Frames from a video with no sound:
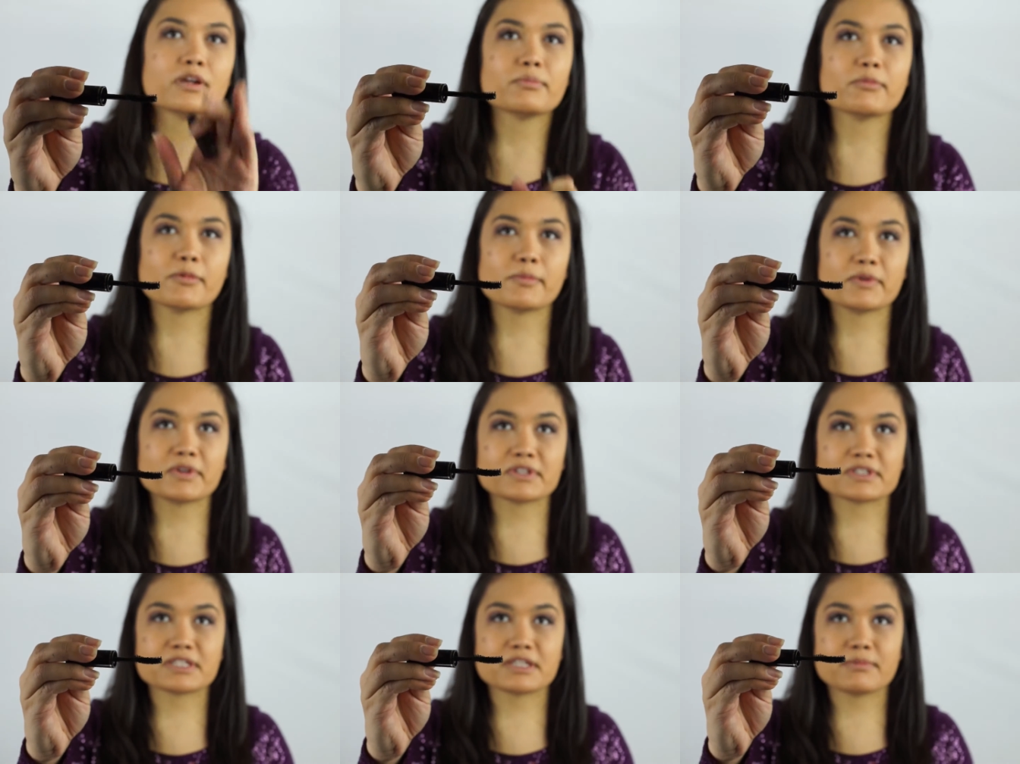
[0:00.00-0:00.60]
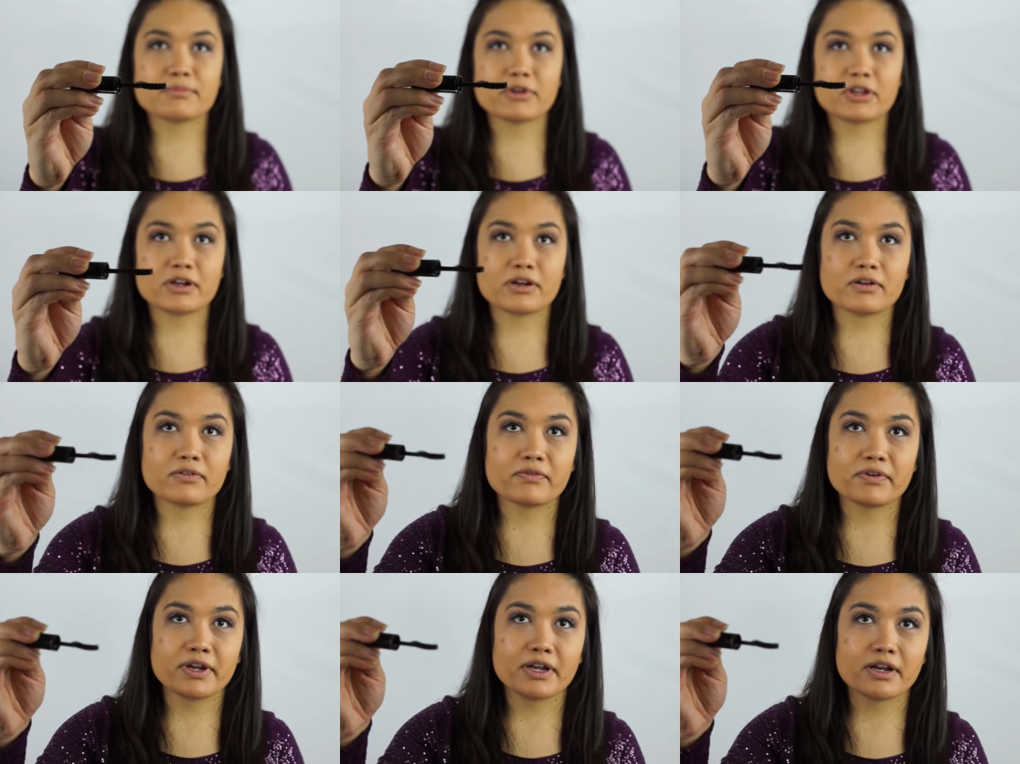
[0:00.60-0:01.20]
maybe you can see it better
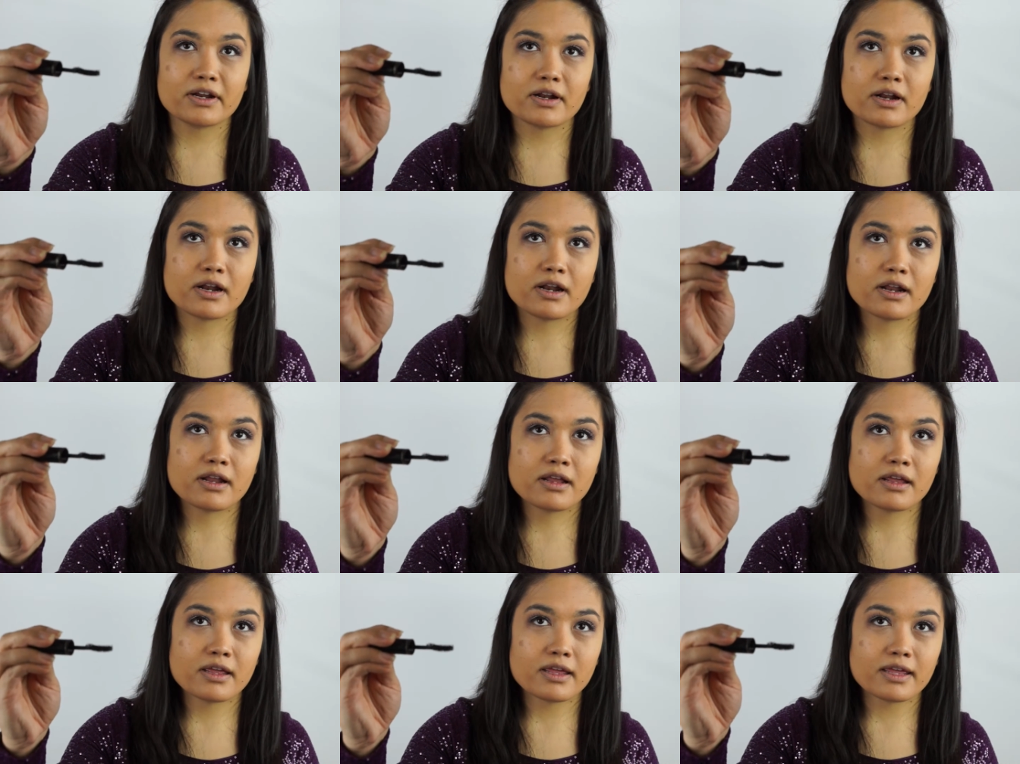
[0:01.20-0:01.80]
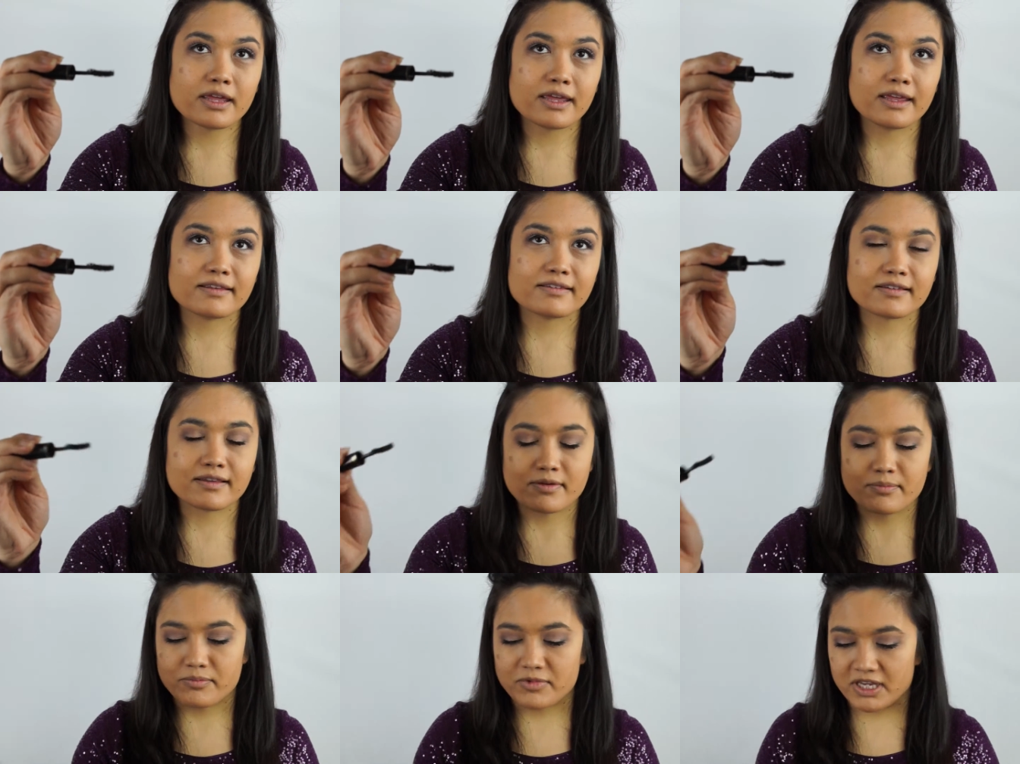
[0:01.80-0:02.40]
over here. It's
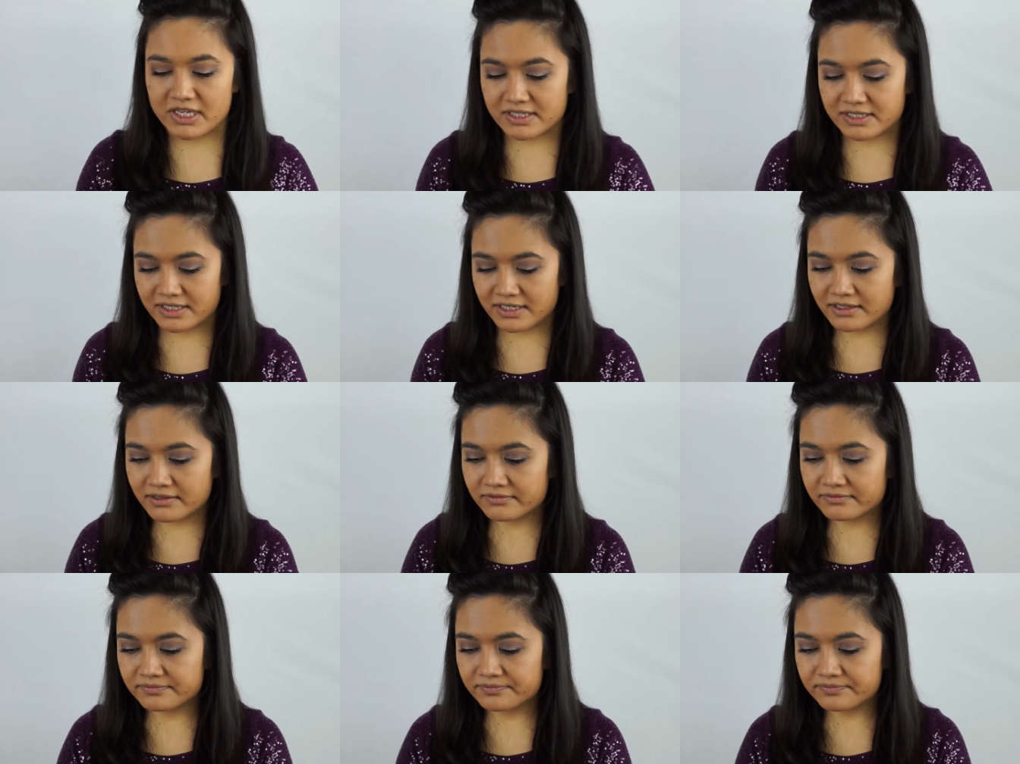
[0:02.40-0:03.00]
amazing.